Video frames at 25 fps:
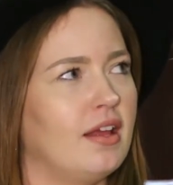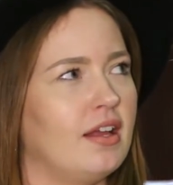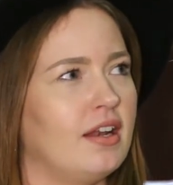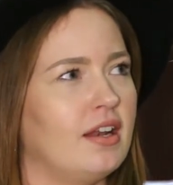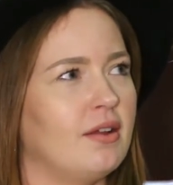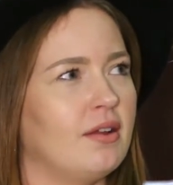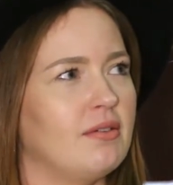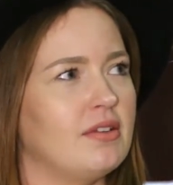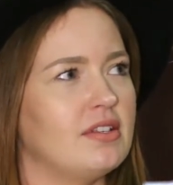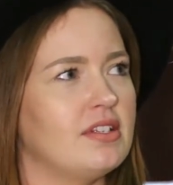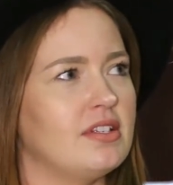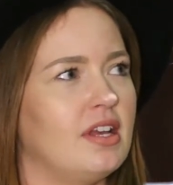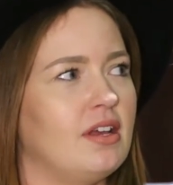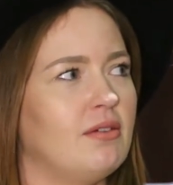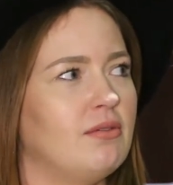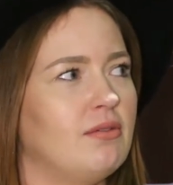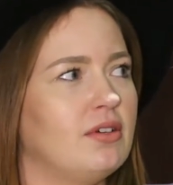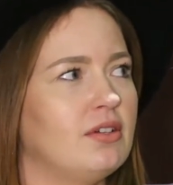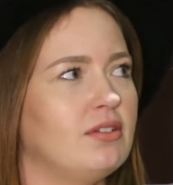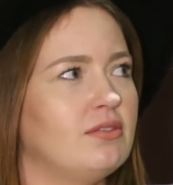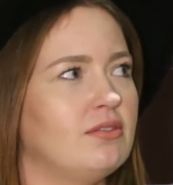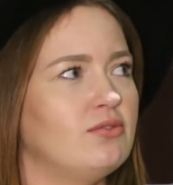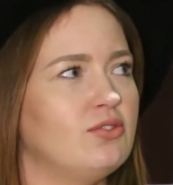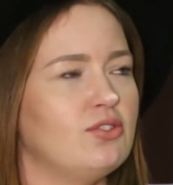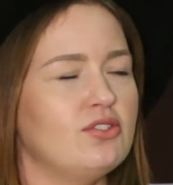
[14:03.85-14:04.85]
And I was like,
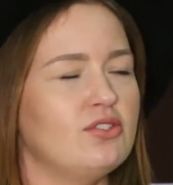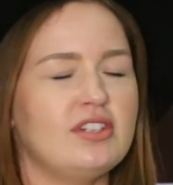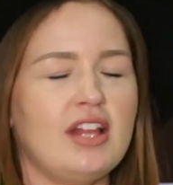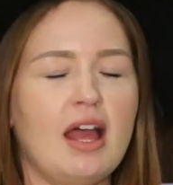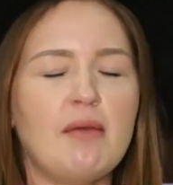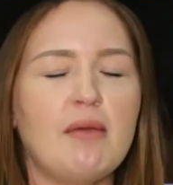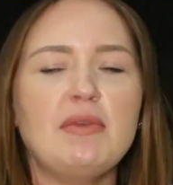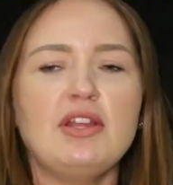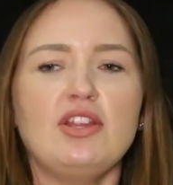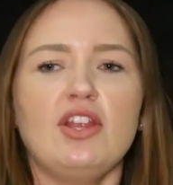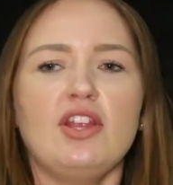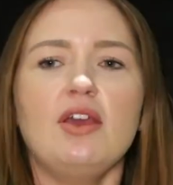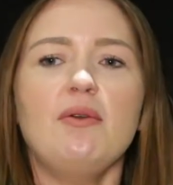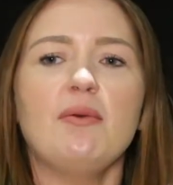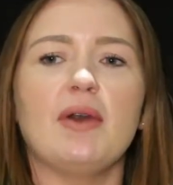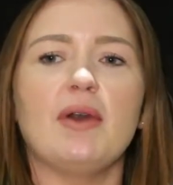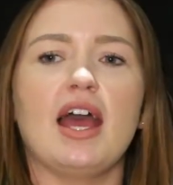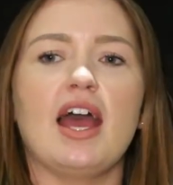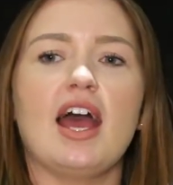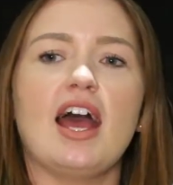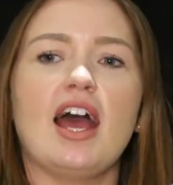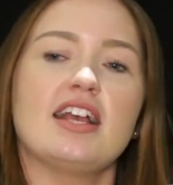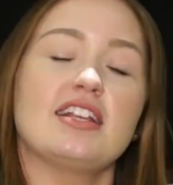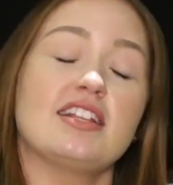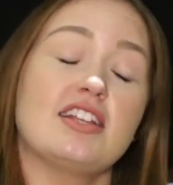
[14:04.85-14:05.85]
well, just let me do
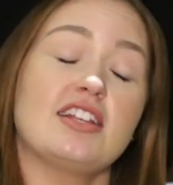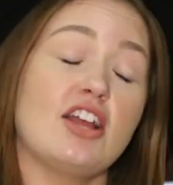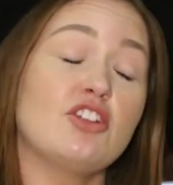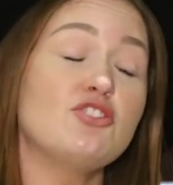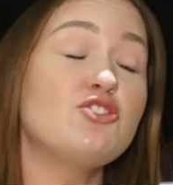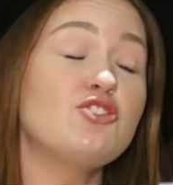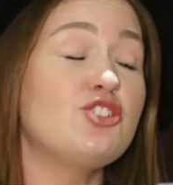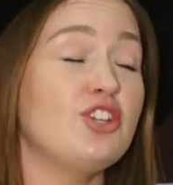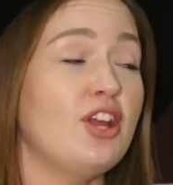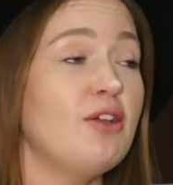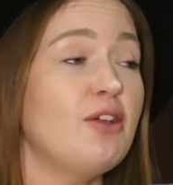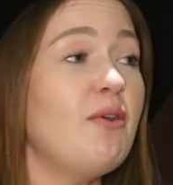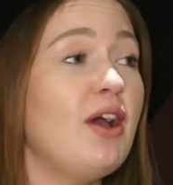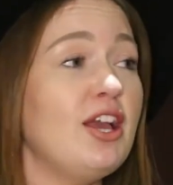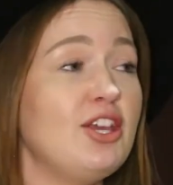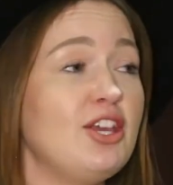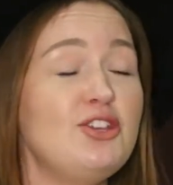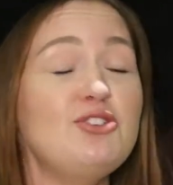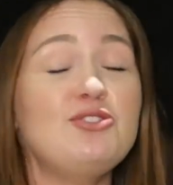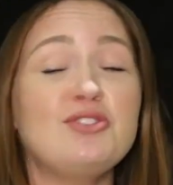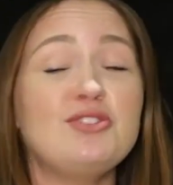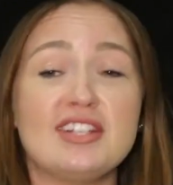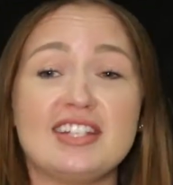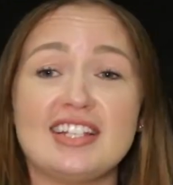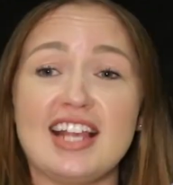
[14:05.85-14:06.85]
it. I, I, do you know what I
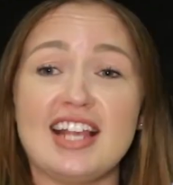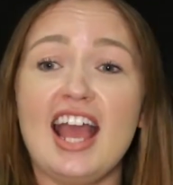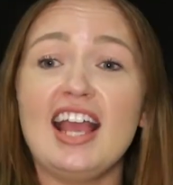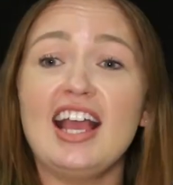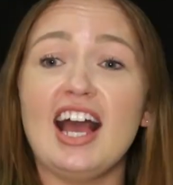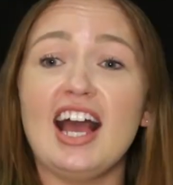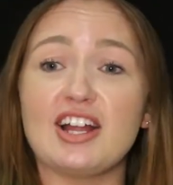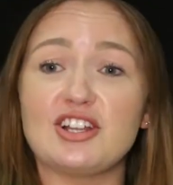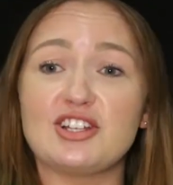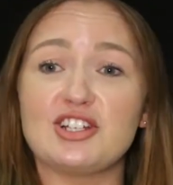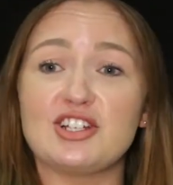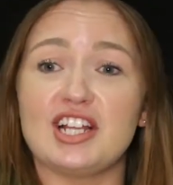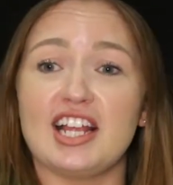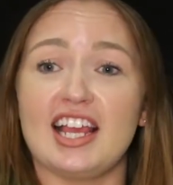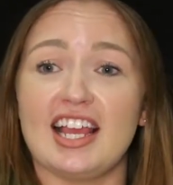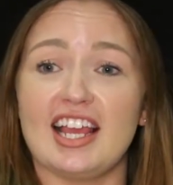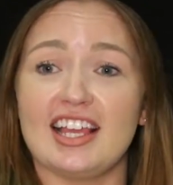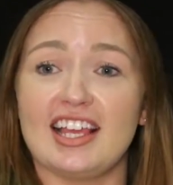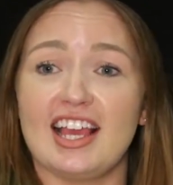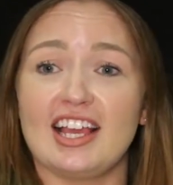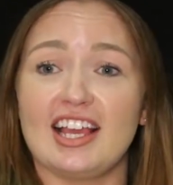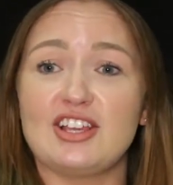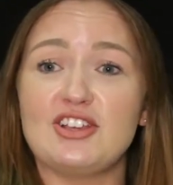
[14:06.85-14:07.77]
used to say, actually?